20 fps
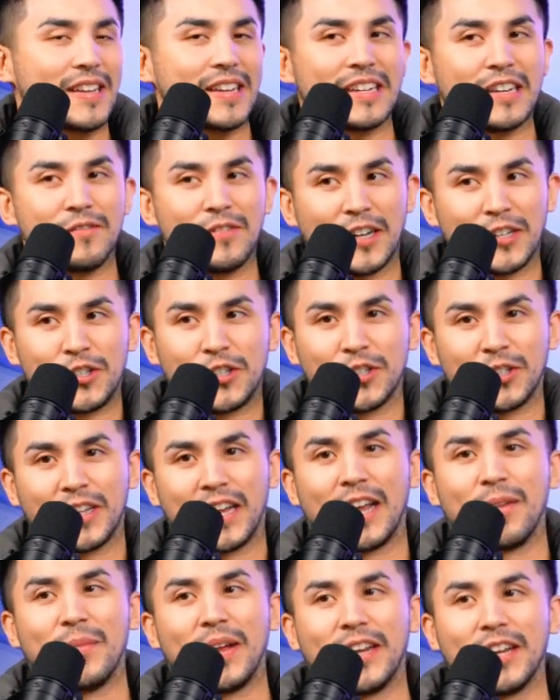And eventually,
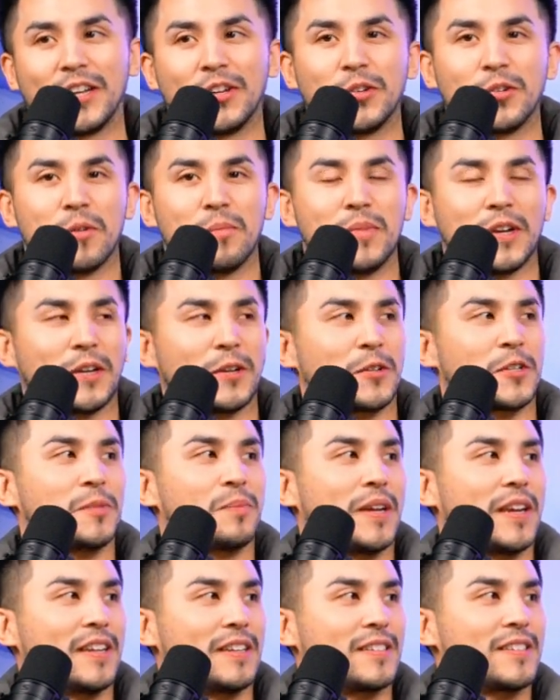I made it into a bigger
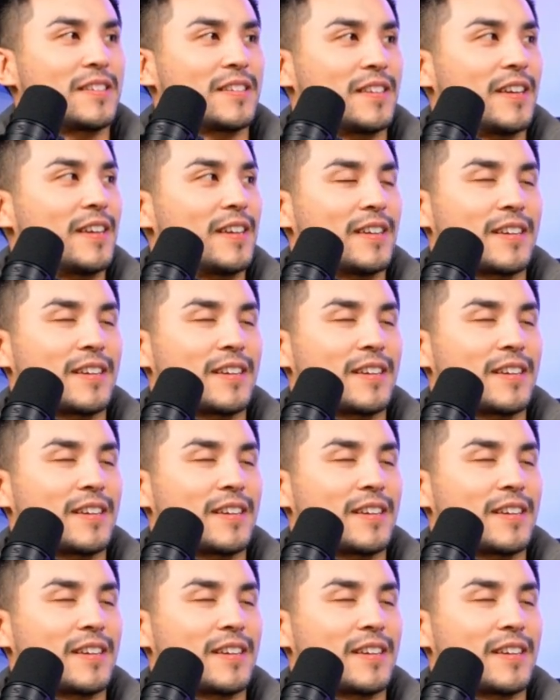space. Like,